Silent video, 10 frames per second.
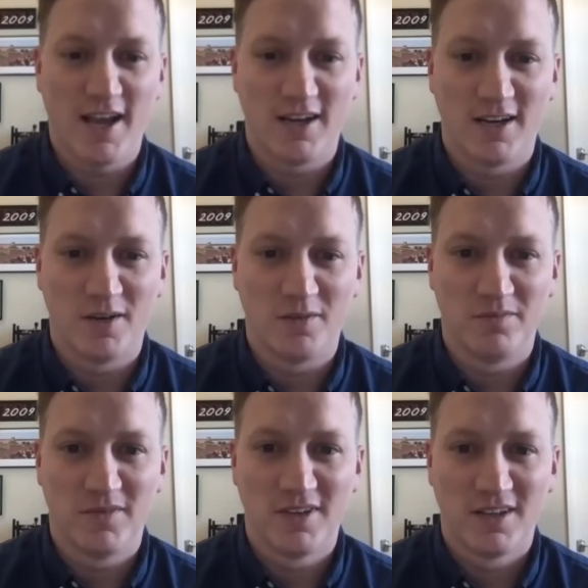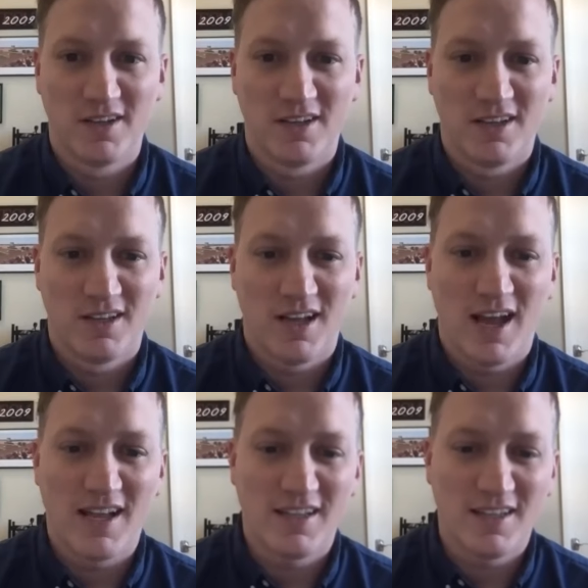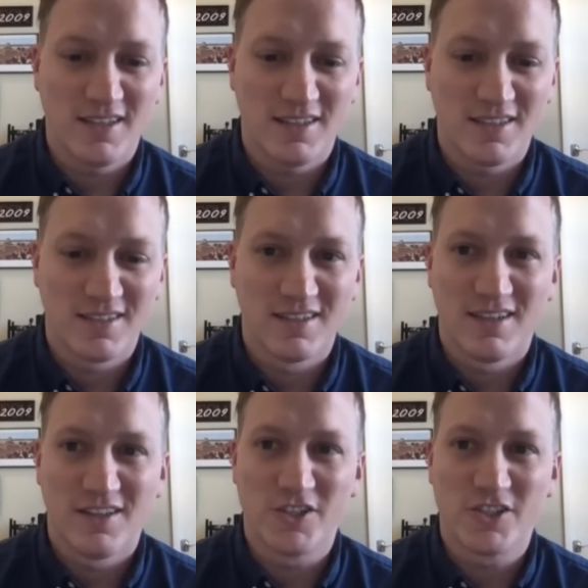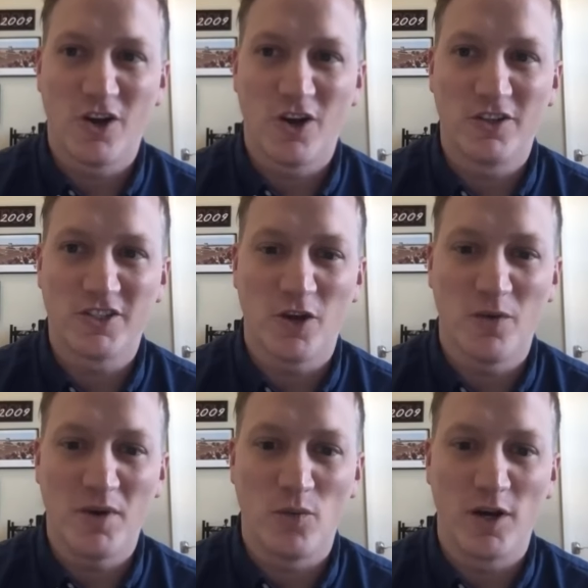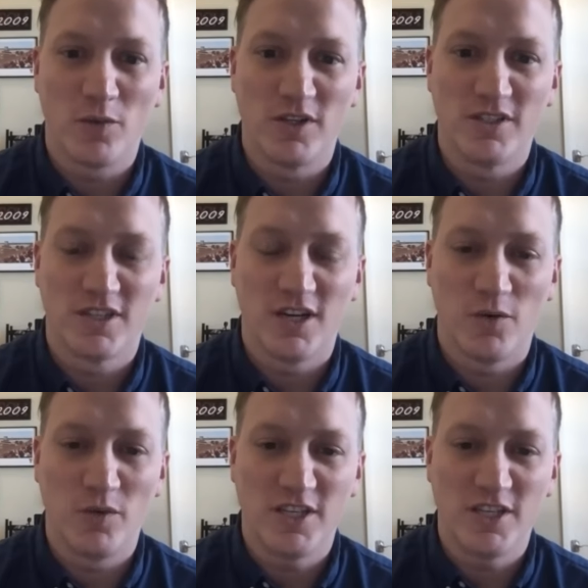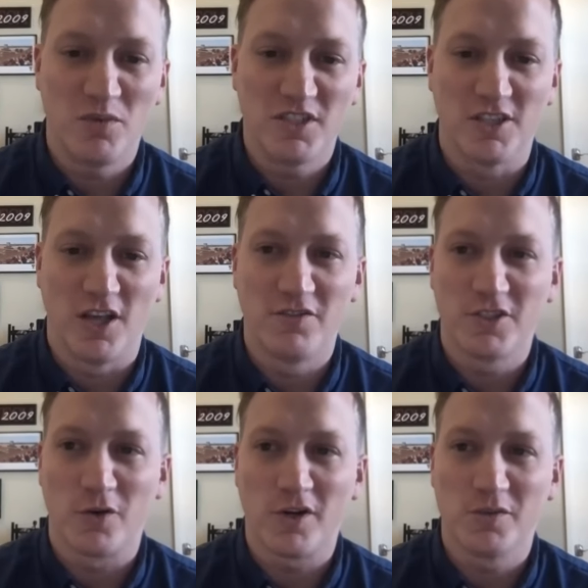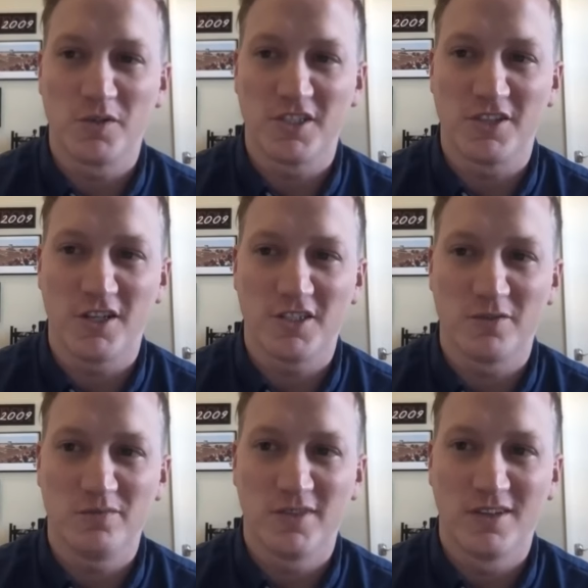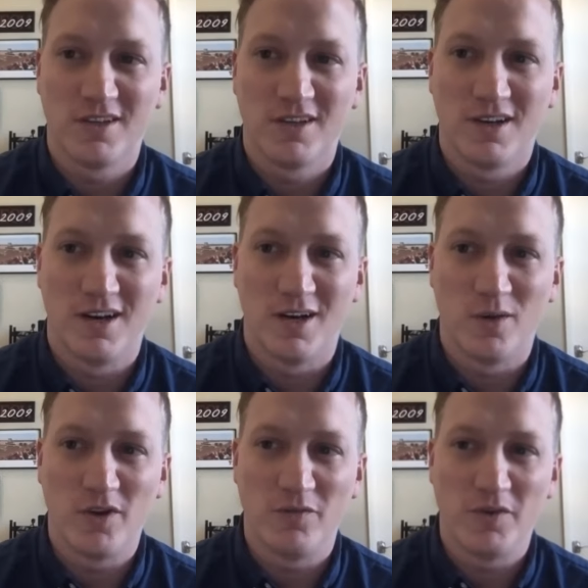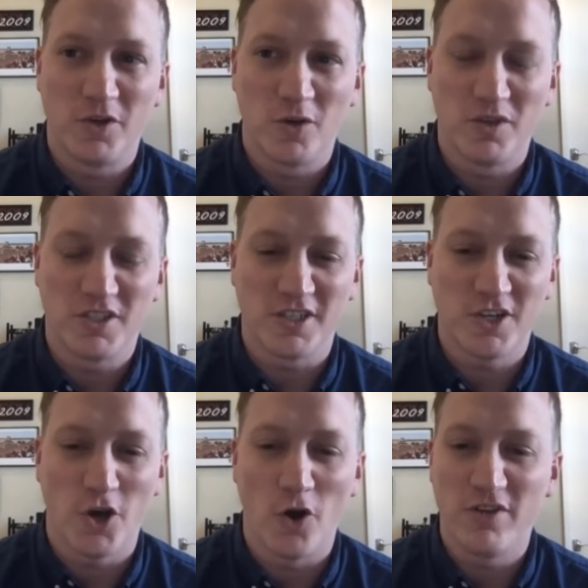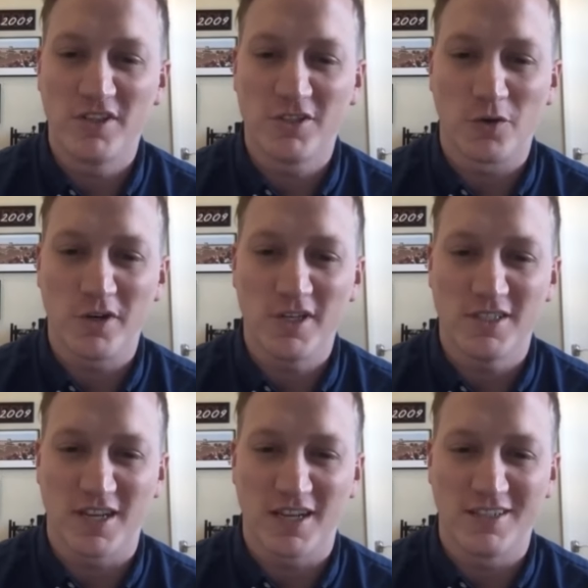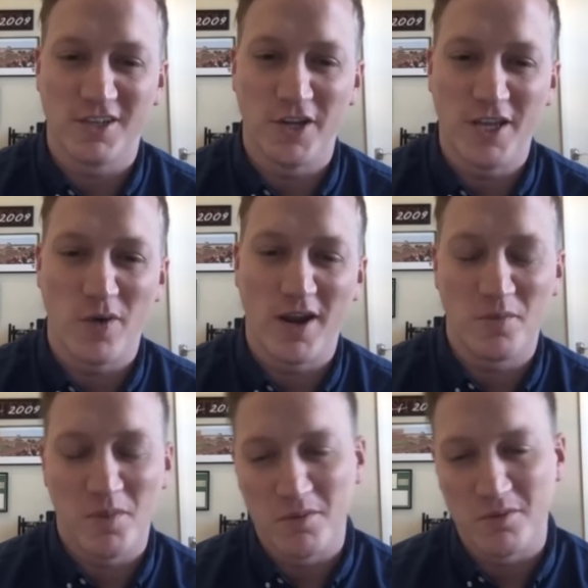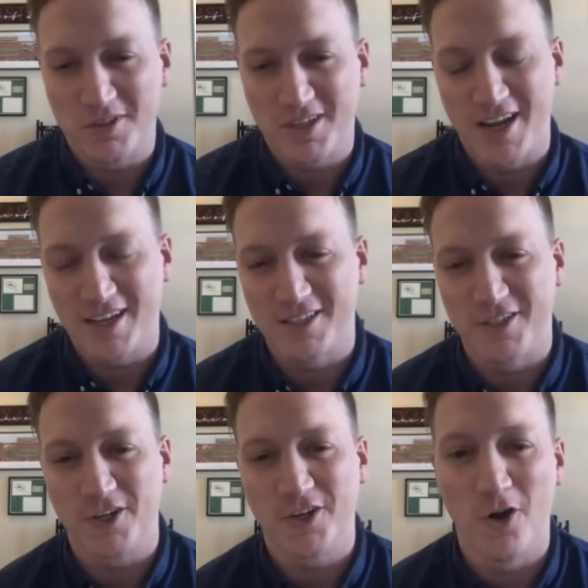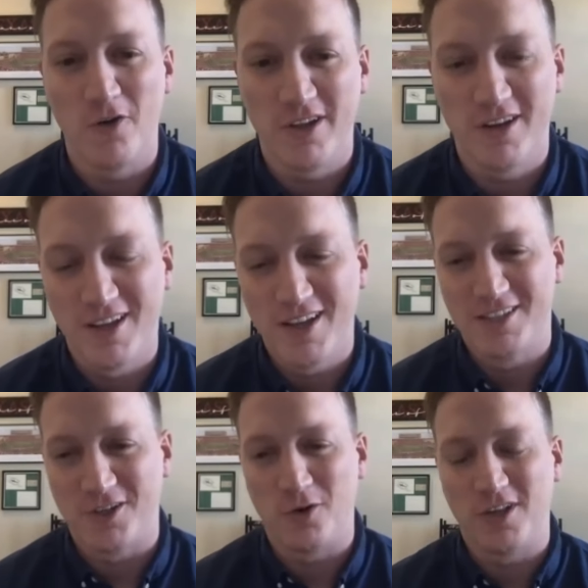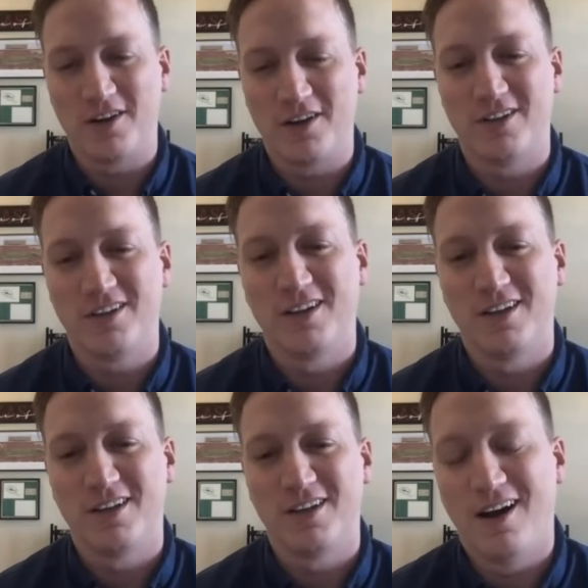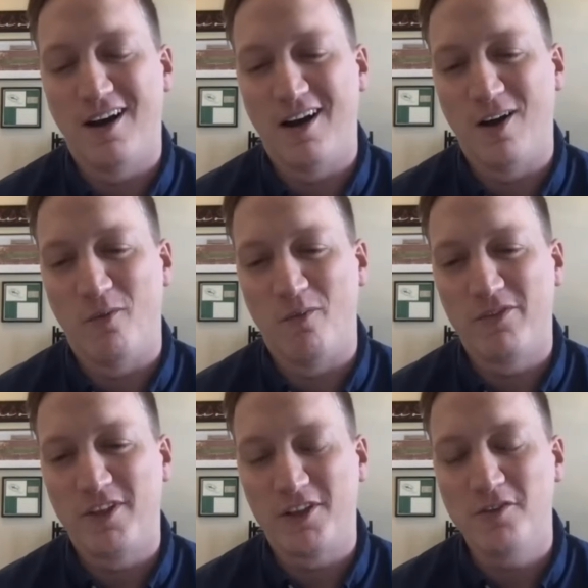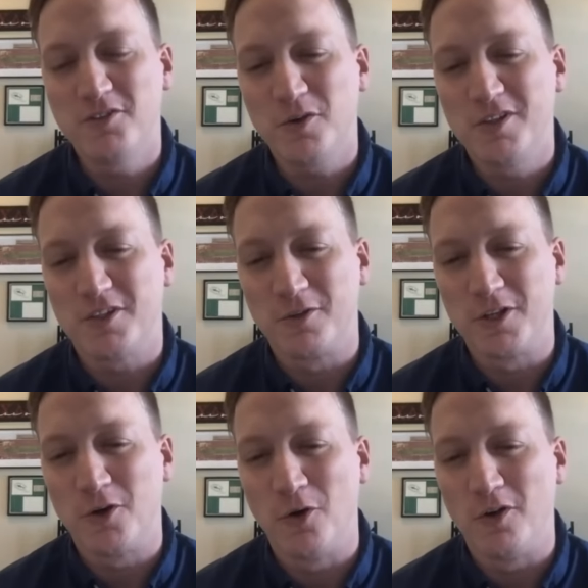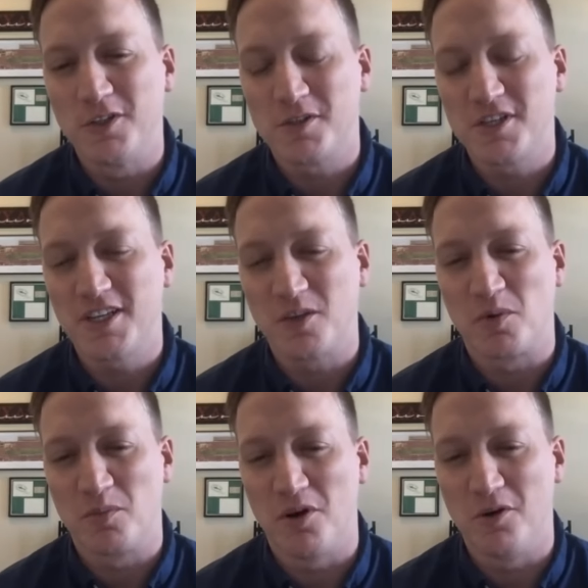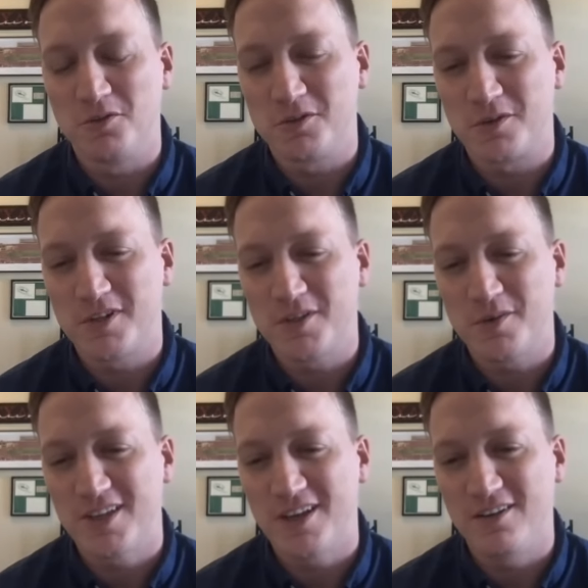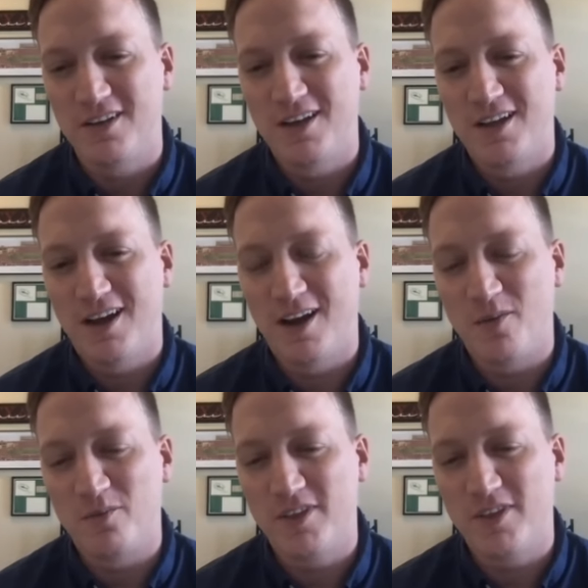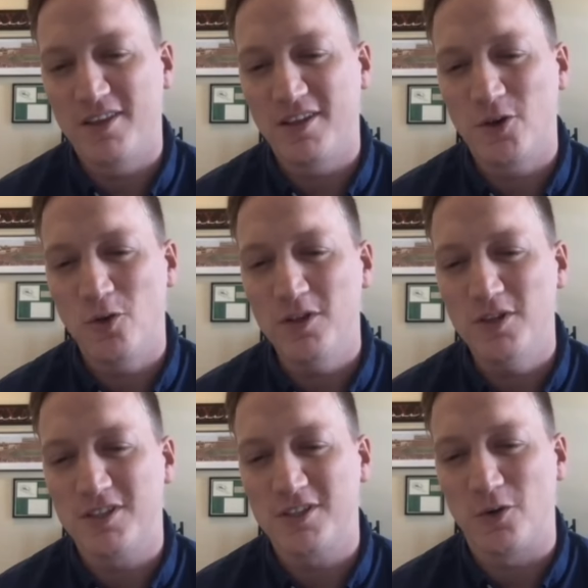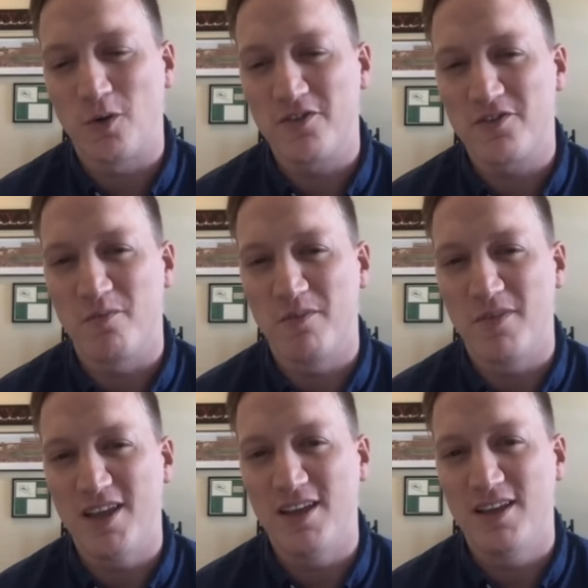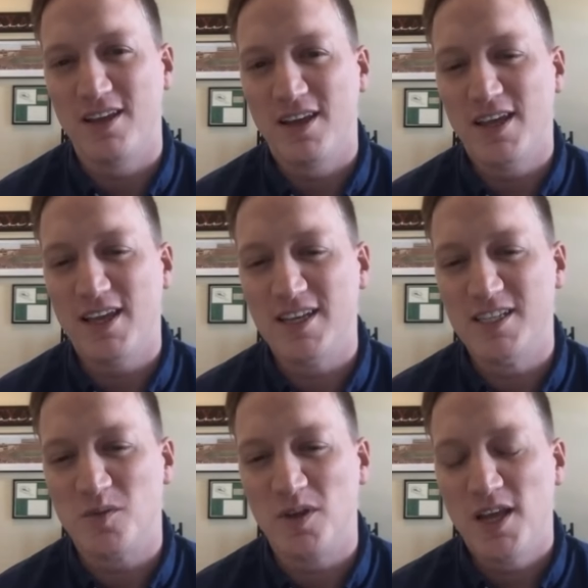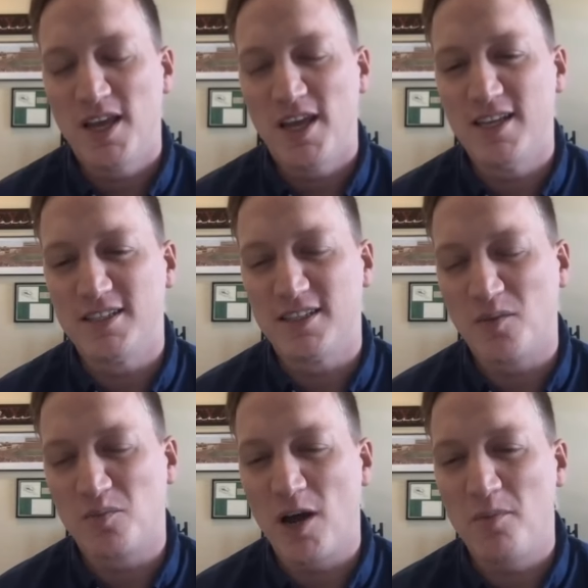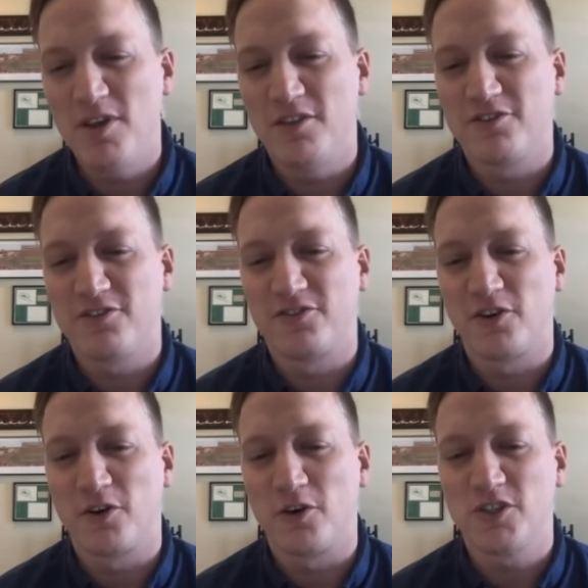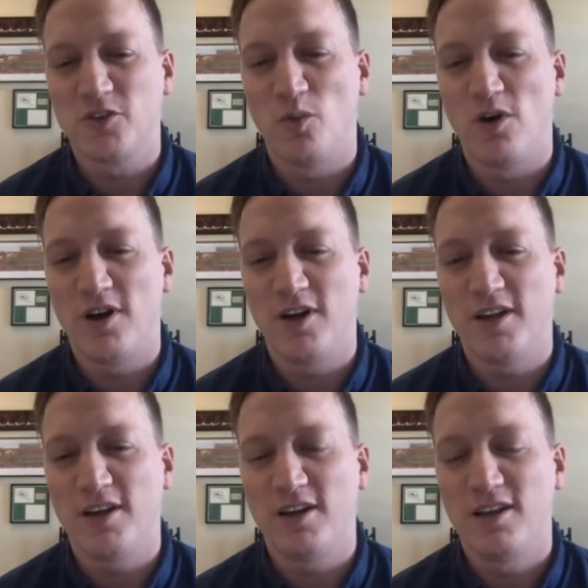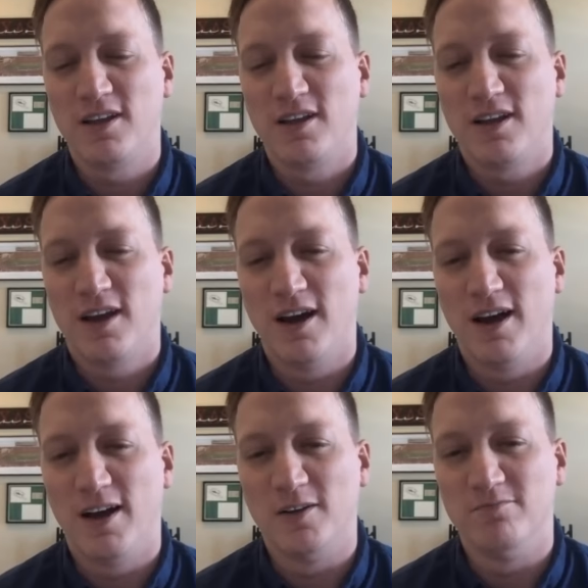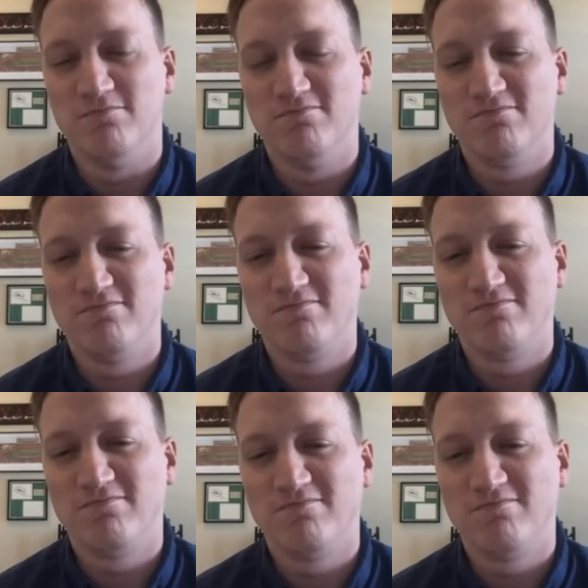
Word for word: yeah. Um, to, I, I, there's, so, there's so many weird ones. Uh, we tell a bunch of love stories, which is awesome. Um, we, we told a bunch of COVID stories. It's like it's a unique way to people connected during COVID. It's a whole lot of fun. Um, the love stories are really cool, especially like the proposal stories that we tell. Um, the, the coolest story from me is is like probably the first one, um,